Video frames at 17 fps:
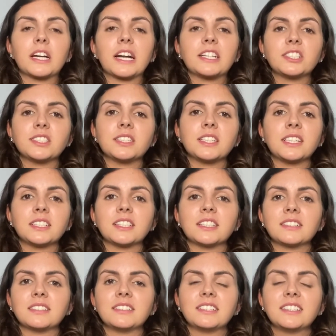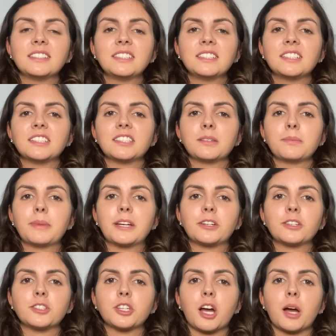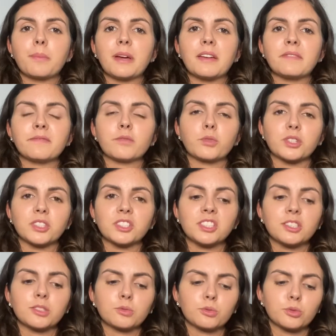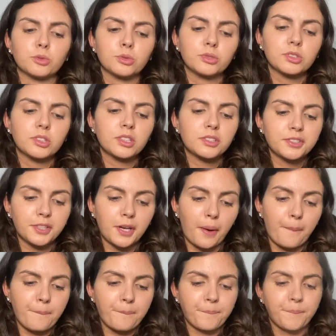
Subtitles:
I just think that Disney does a better job at enforcing the rules. So,